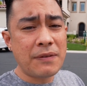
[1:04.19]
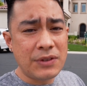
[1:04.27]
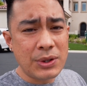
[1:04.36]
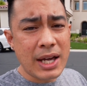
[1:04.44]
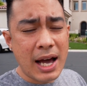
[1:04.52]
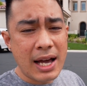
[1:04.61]
of
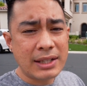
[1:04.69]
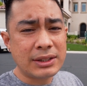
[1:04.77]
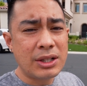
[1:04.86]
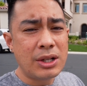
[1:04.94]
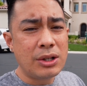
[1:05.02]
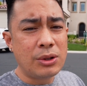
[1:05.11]
you
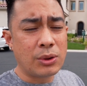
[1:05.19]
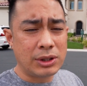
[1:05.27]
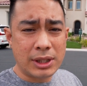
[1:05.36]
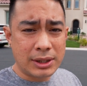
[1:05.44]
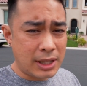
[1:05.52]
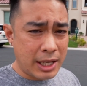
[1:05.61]
guys who are
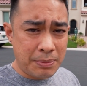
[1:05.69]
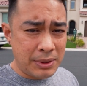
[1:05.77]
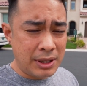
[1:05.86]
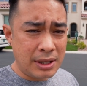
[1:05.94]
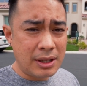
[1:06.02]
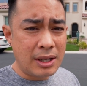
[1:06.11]
just like
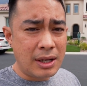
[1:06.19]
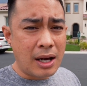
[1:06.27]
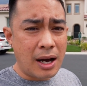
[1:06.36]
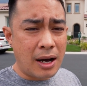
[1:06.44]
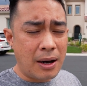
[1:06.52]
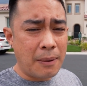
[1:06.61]
me,
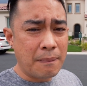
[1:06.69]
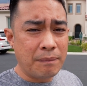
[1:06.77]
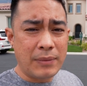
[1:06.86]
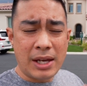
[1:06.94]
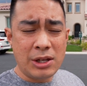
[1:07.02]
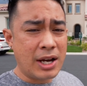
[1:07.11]
um,
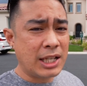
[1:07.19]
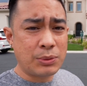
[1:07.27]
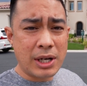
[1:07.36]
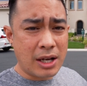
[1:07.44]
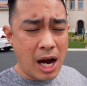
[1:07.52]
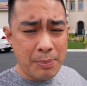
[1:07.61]
and you guys
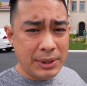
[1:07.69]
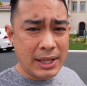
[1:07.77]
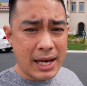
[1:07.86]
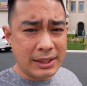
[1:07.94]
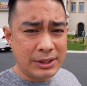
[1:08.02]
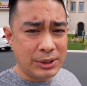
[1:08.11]
want to copy
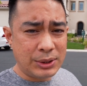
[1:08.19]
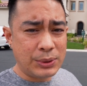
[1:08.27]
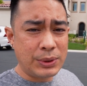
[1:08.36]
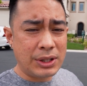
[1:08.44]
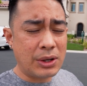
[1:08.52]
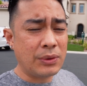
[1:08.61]
that
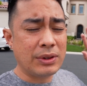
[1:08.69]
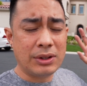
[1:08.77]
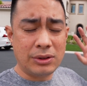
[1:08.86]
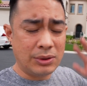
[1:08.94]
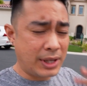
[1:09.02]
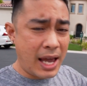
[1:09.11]
too, you know,
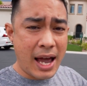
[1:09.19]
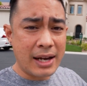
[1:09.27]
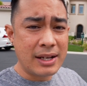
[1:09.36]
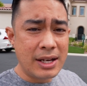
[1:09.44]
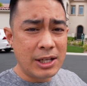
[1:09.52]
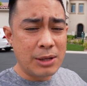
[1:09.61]
you can.